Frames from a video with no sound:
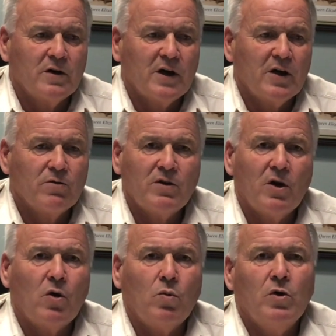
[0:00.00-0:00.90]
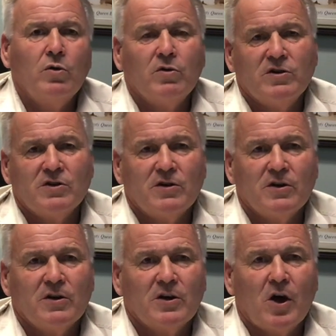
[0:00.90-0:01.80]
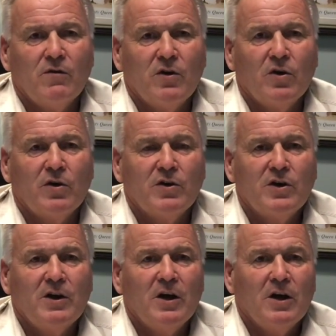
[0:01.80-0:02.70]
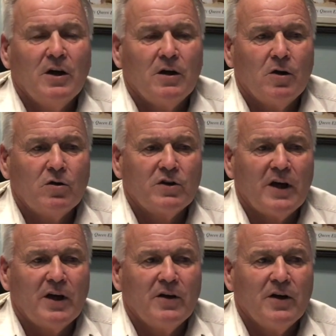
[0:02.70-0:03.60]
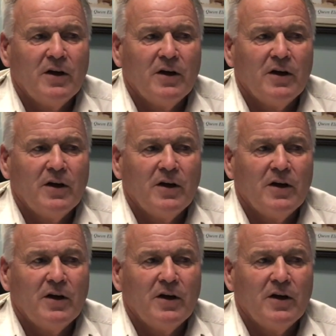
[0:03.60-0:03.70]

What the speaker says: country, the whole world is in COVID-19 lockdown,